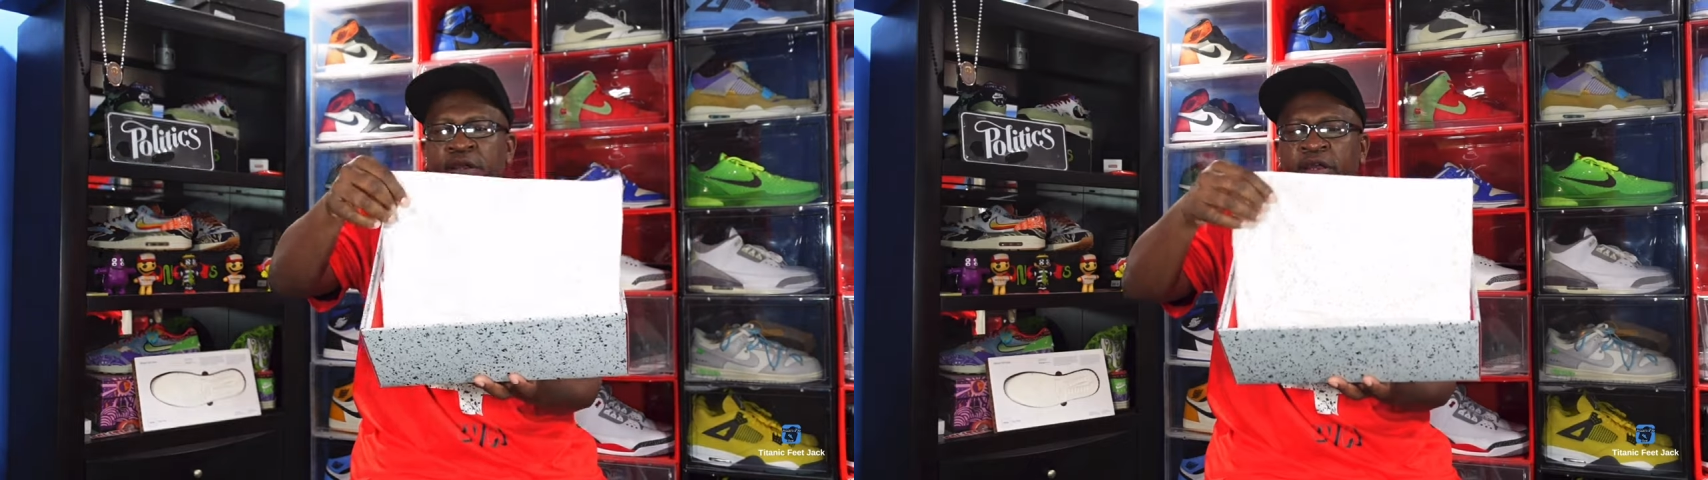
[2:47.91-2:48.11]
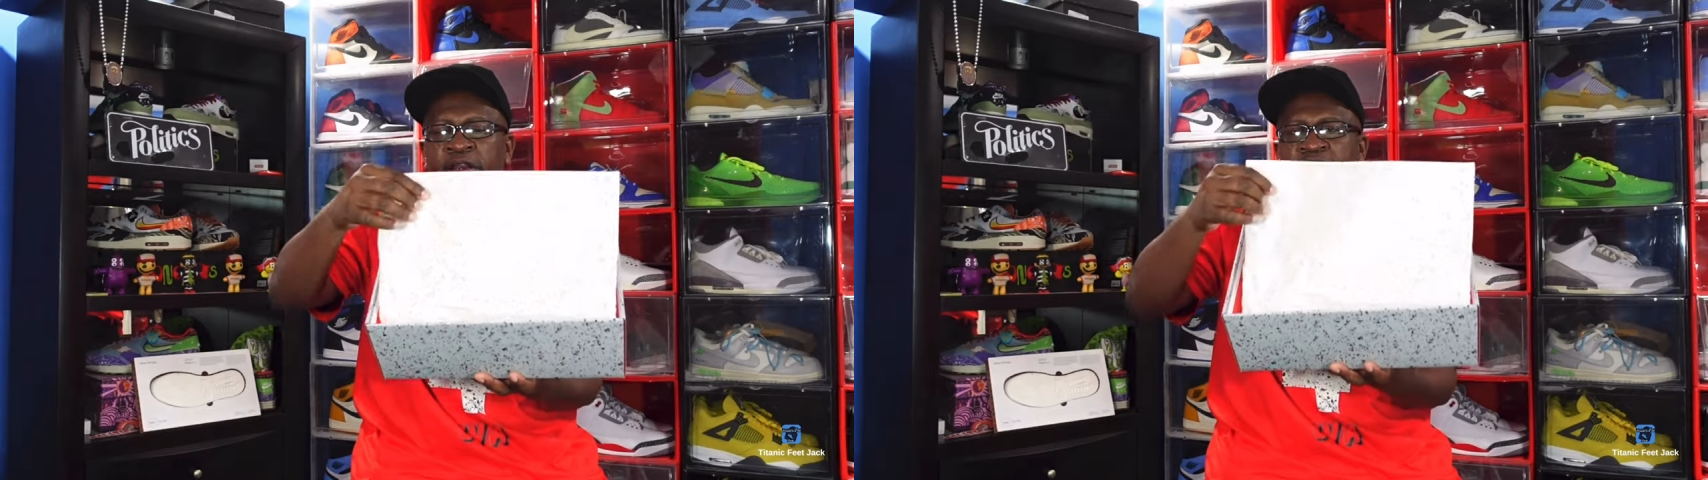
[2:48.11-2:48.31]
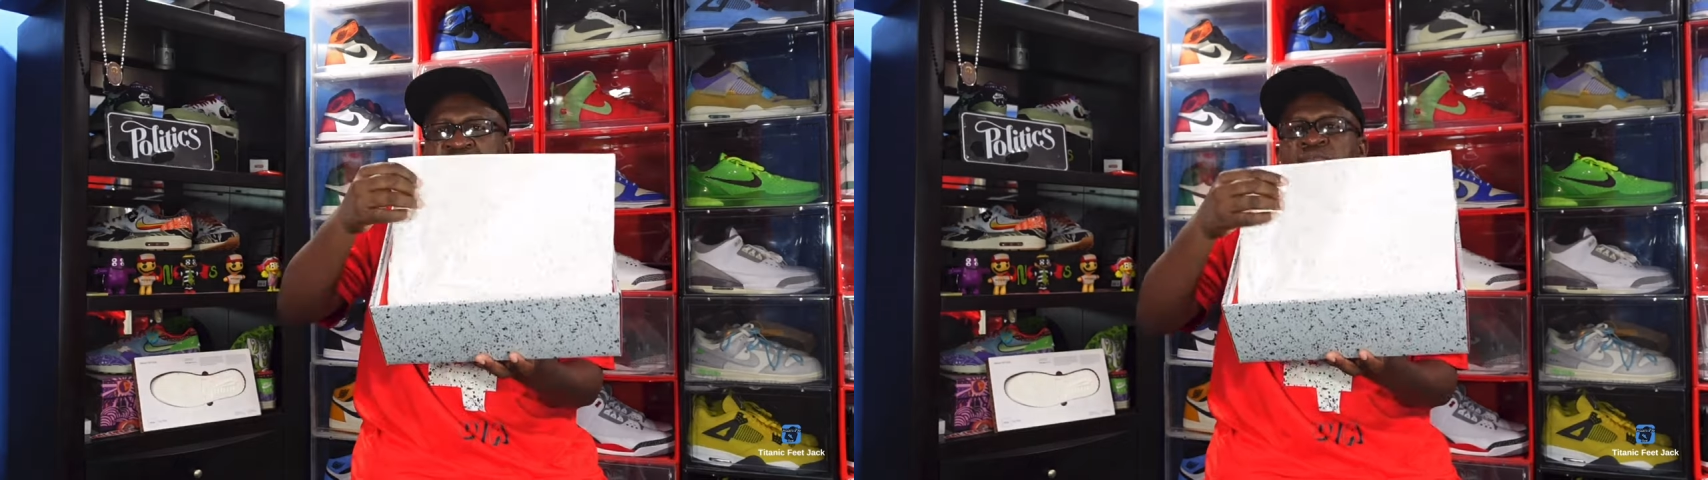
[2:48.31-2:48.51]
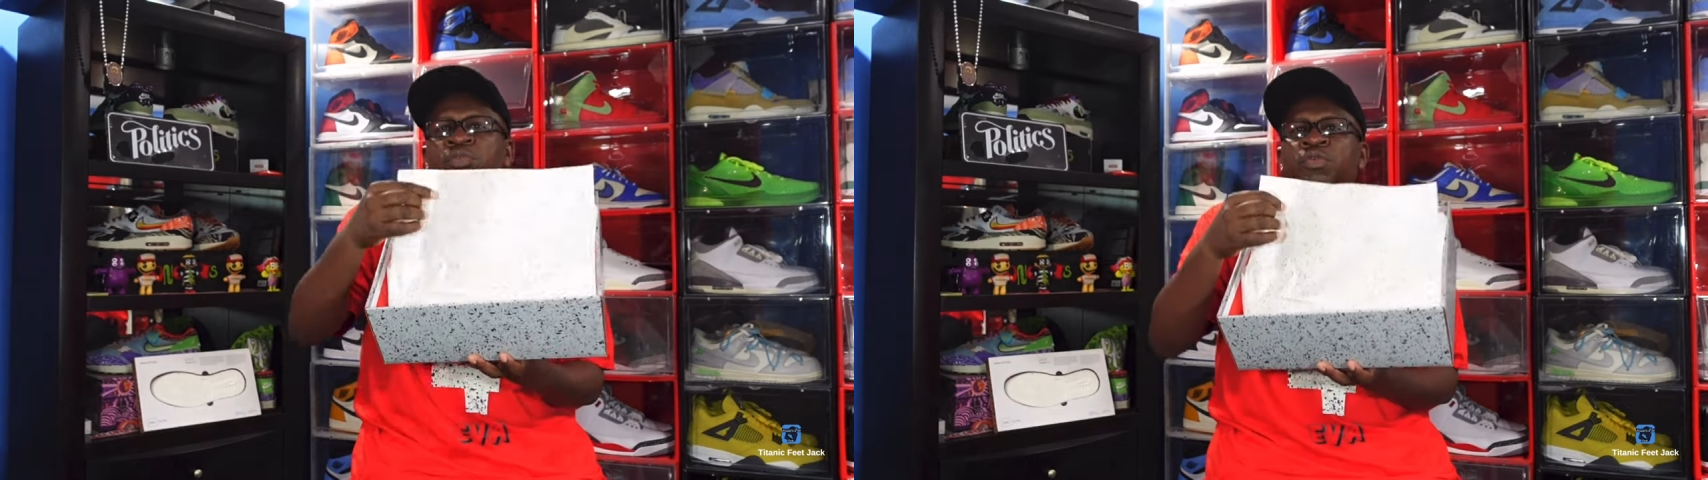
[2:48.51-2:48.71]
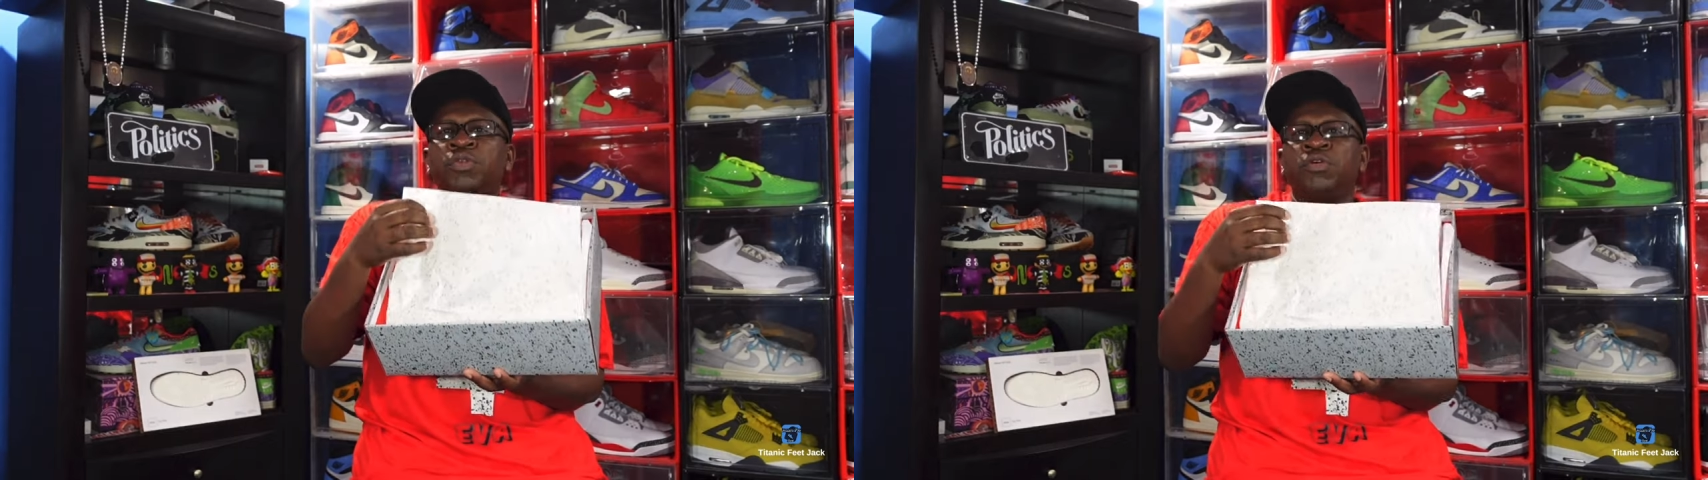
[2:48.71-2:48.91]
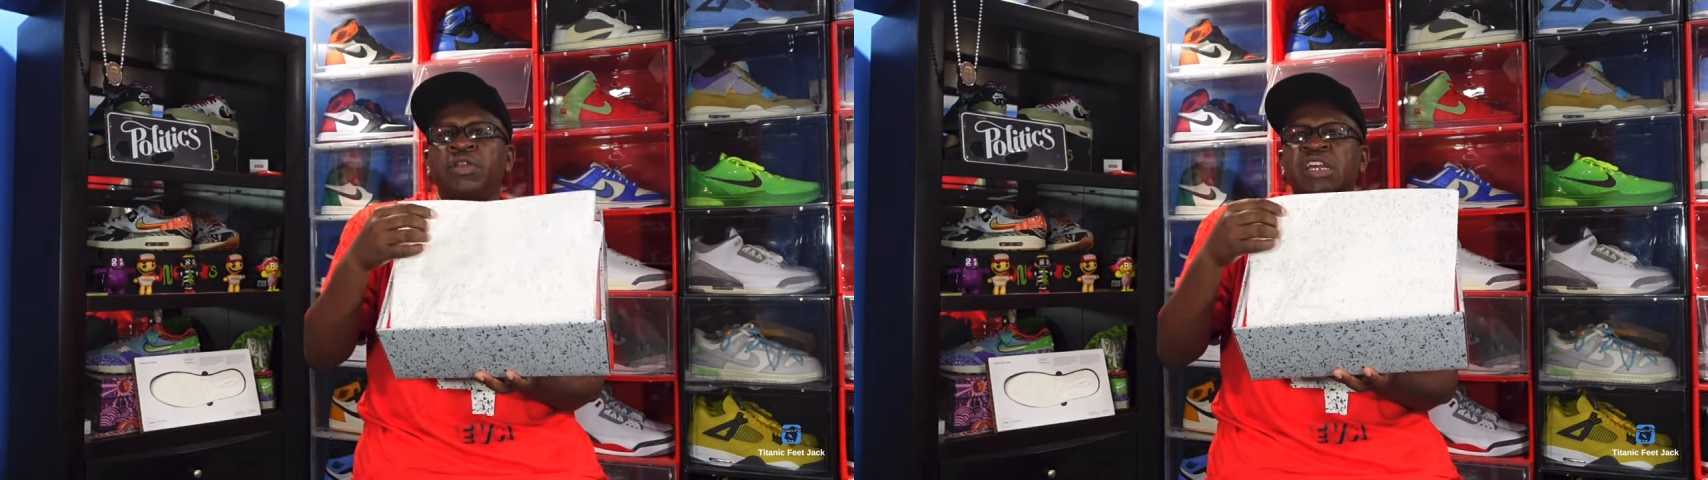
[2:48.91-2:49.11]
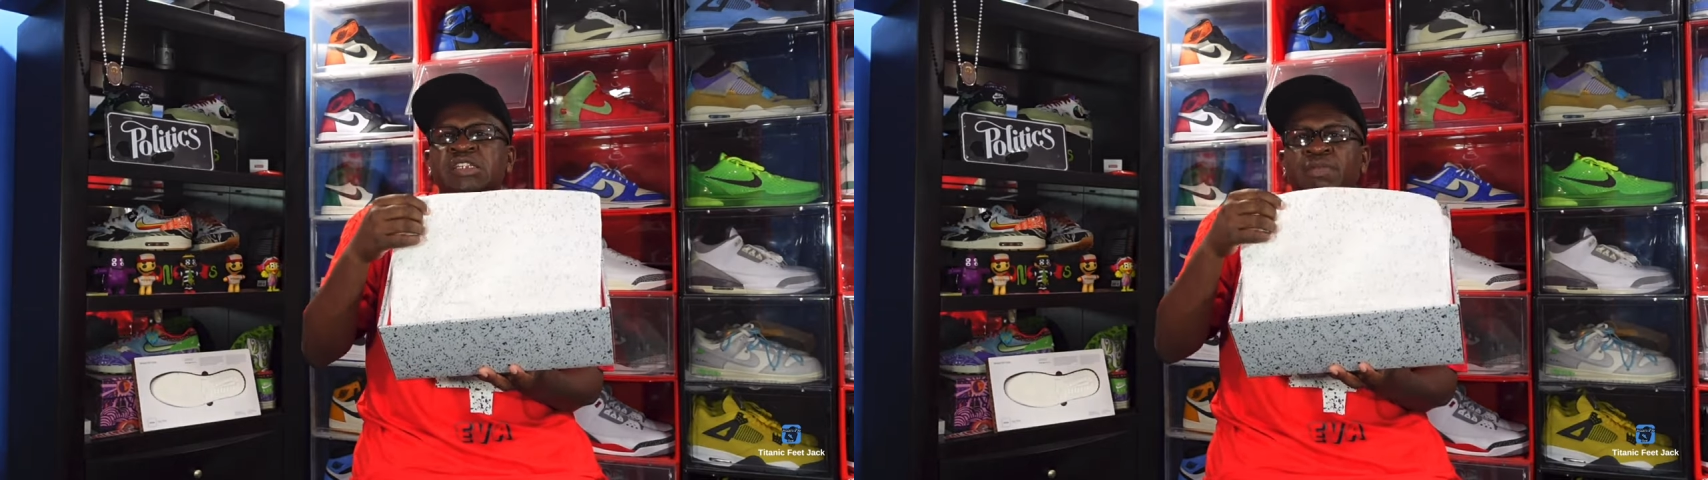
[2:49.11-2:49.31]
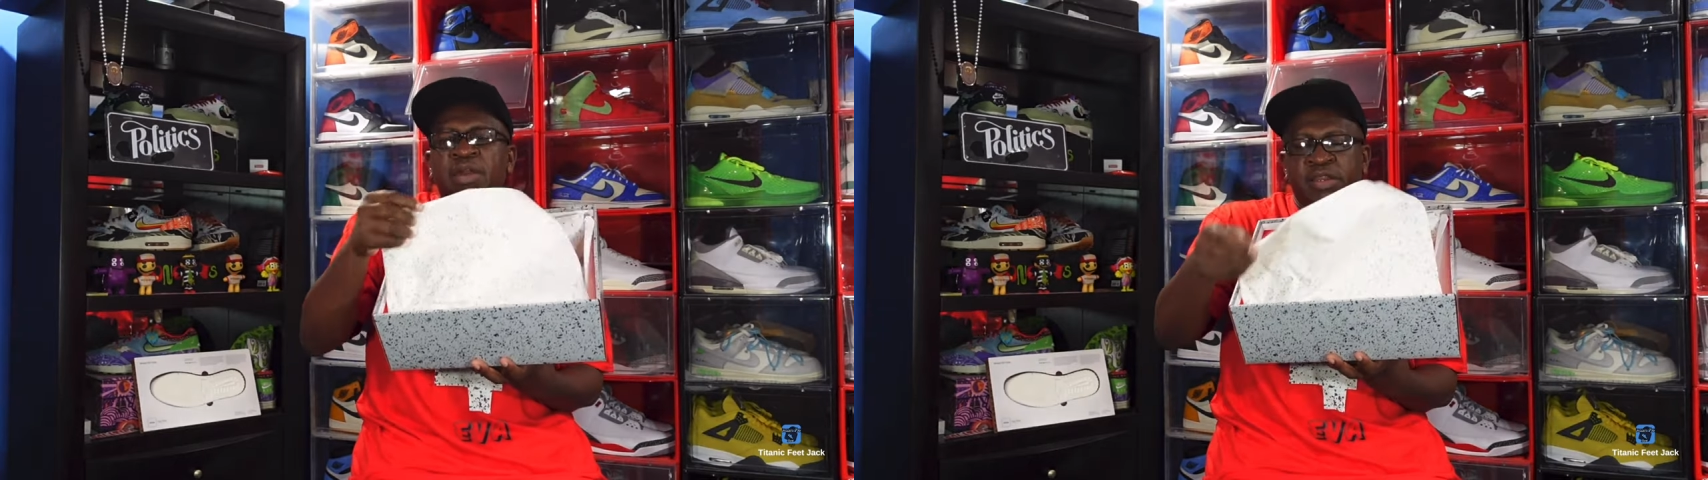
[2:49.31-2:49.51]
and it's smooth on that
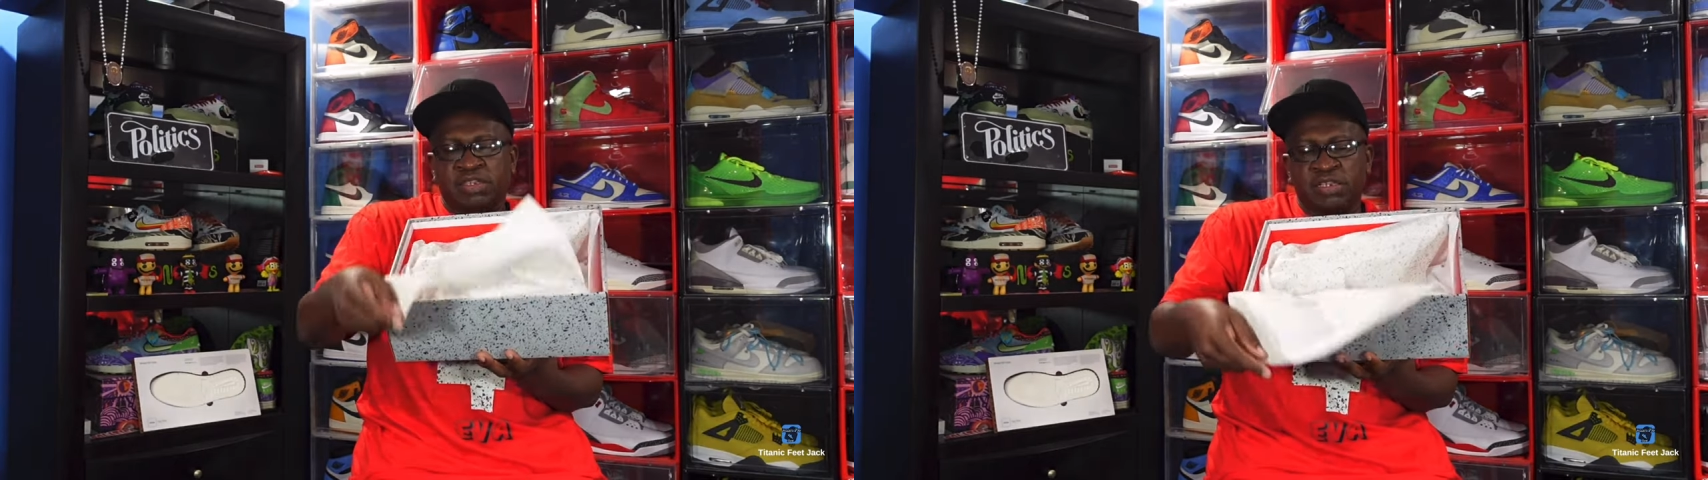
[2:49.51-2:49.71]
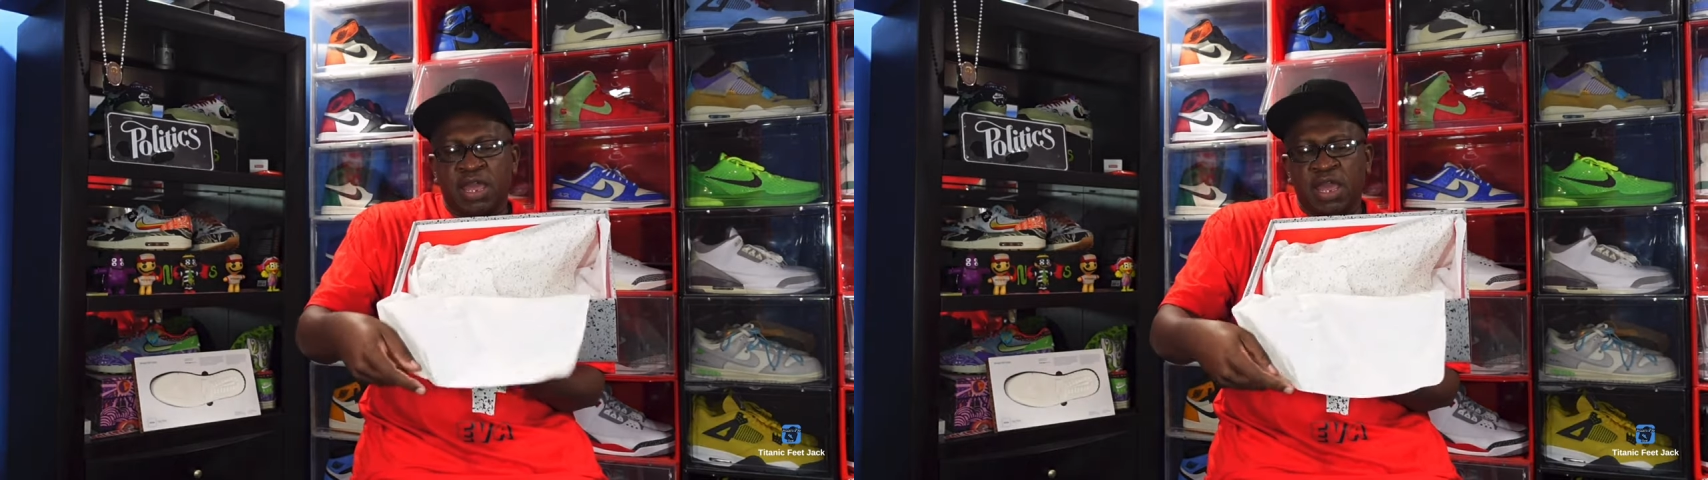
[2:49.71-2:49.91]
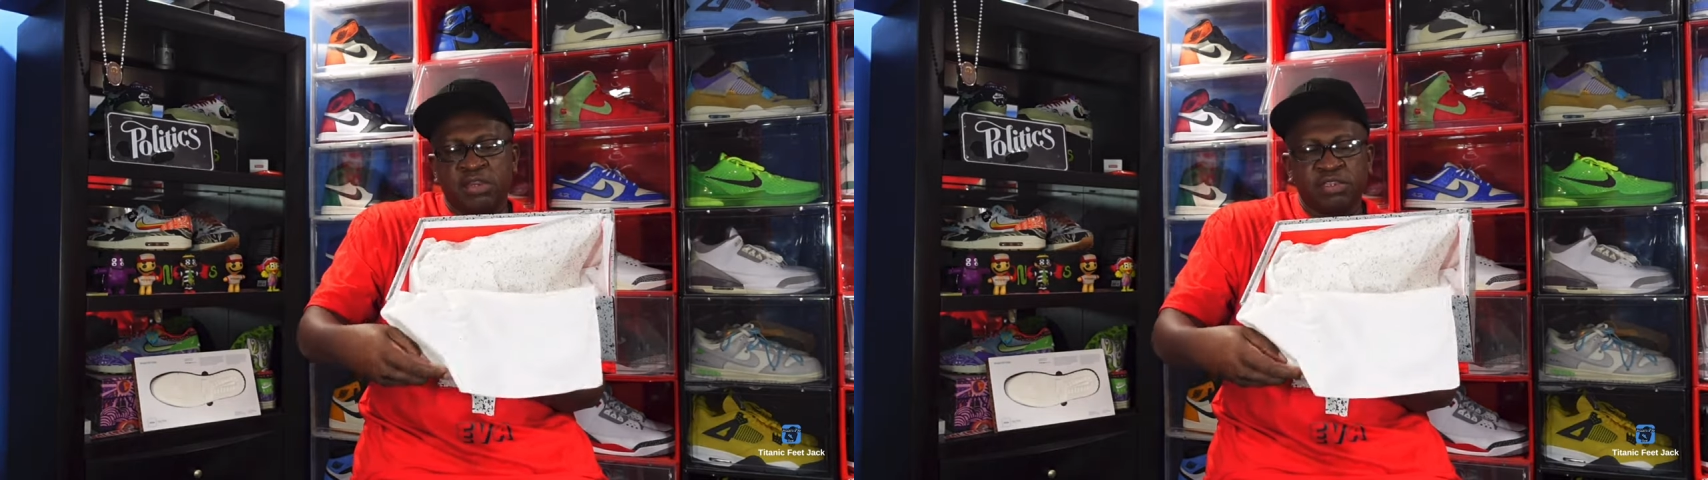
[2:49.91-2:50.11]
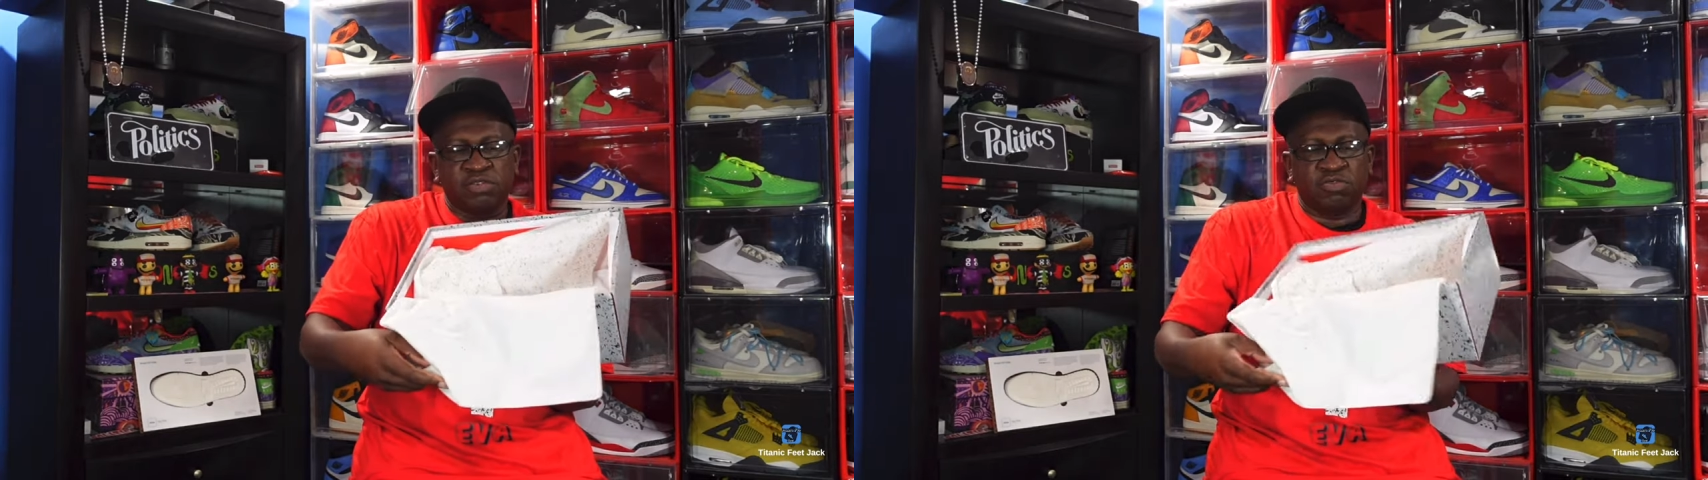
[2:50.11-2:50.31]
splatter side and it's